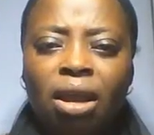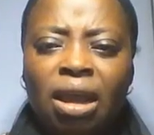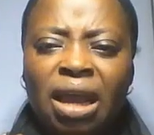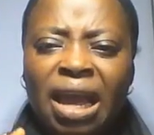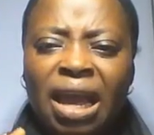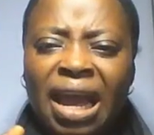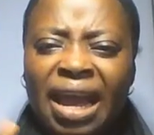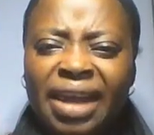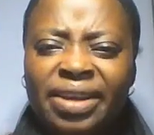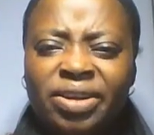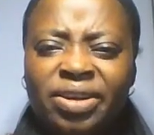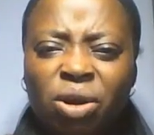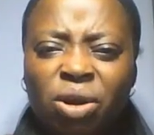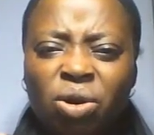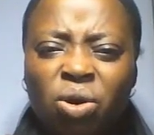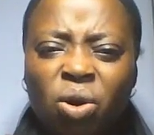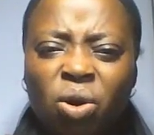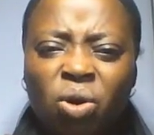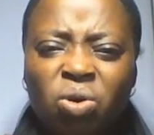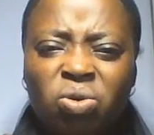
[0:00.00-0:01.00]
I
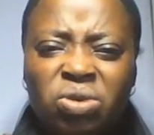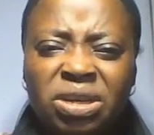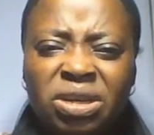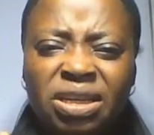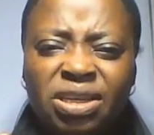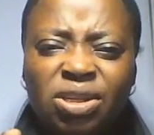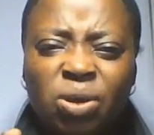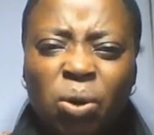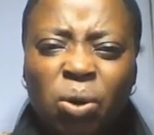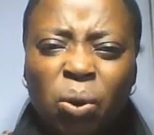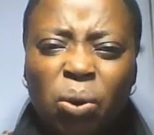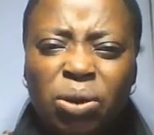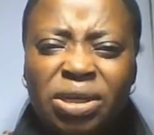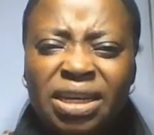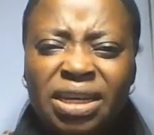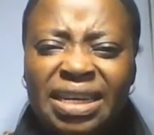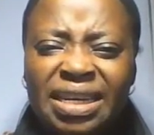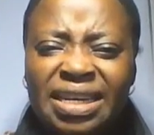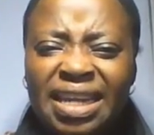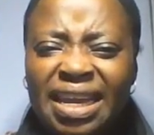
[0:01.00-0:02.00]
don't know who is
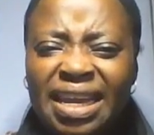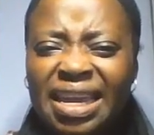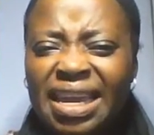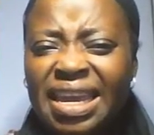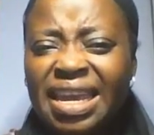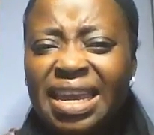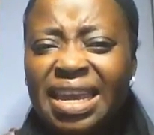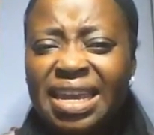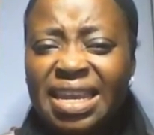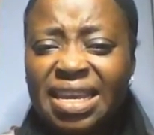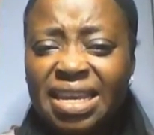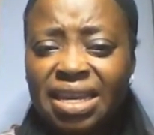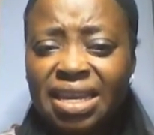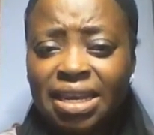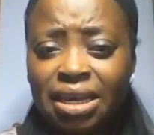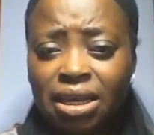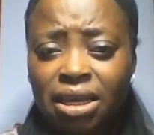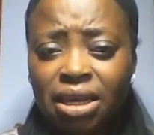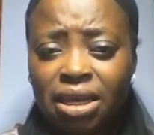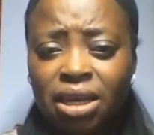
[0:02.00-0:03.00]
holding the key
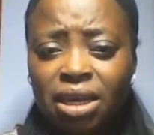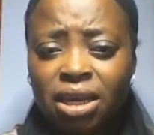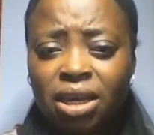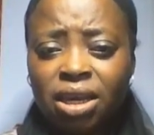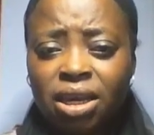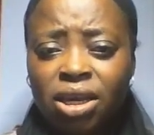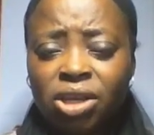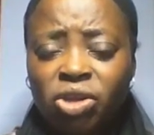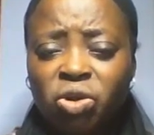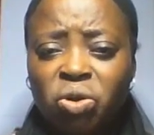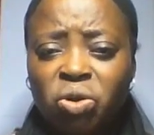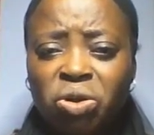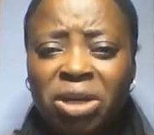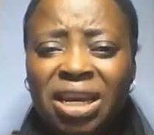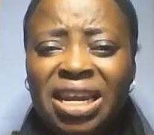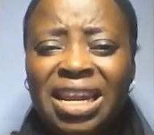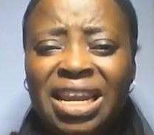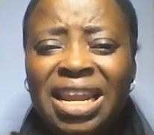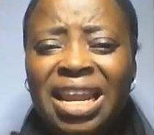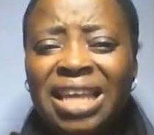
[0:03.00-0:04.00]
to
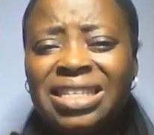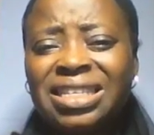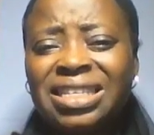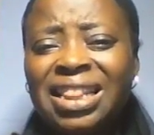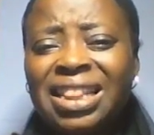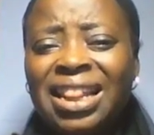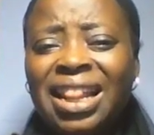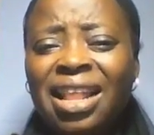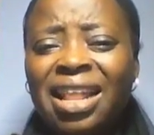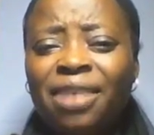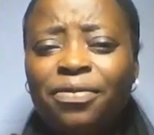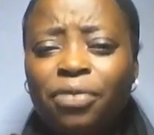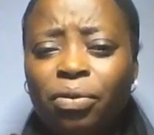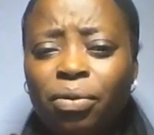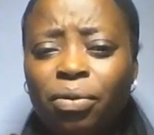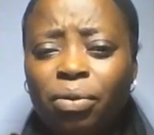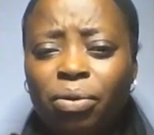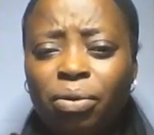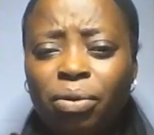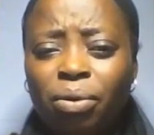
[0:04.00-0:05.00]
the next
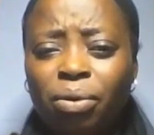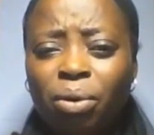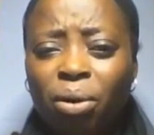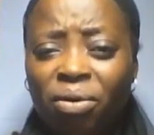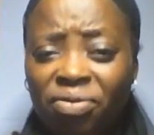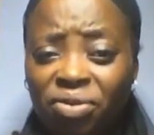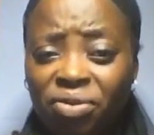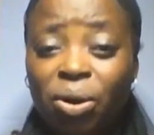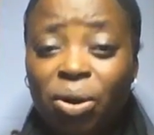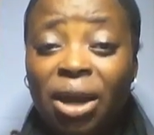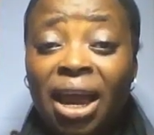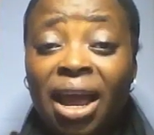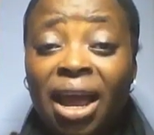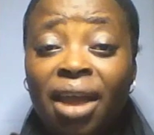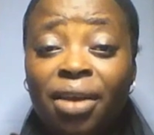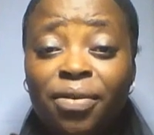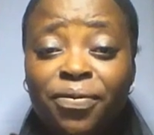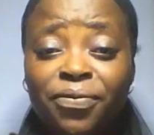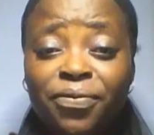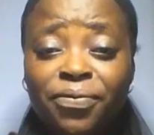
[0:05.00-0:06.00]
level of your
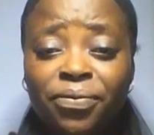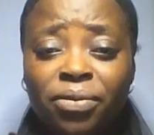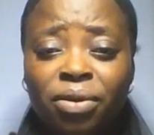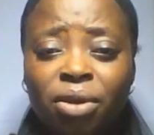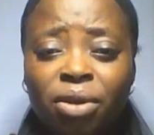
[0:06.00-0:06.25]
life.